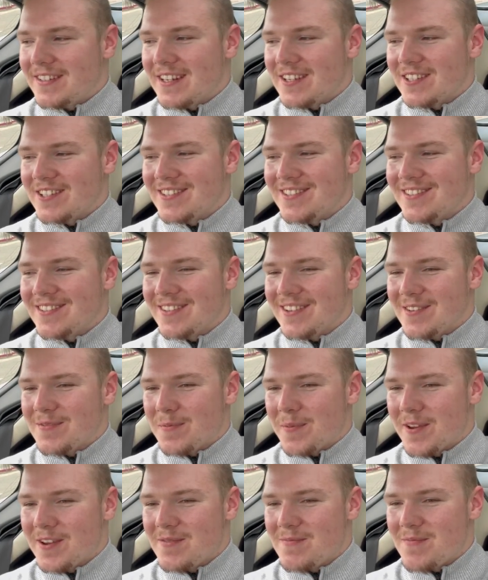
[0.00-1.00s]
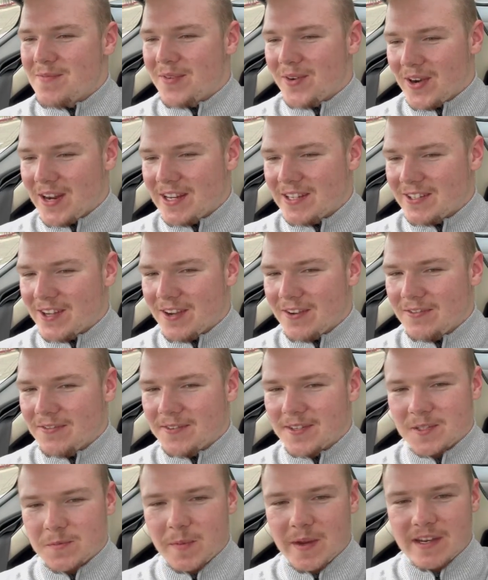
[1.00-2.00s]
it's been pretty tough,
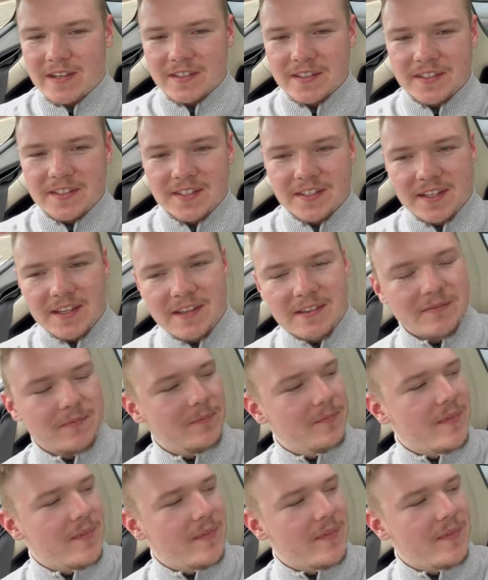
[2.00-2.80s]
especially today.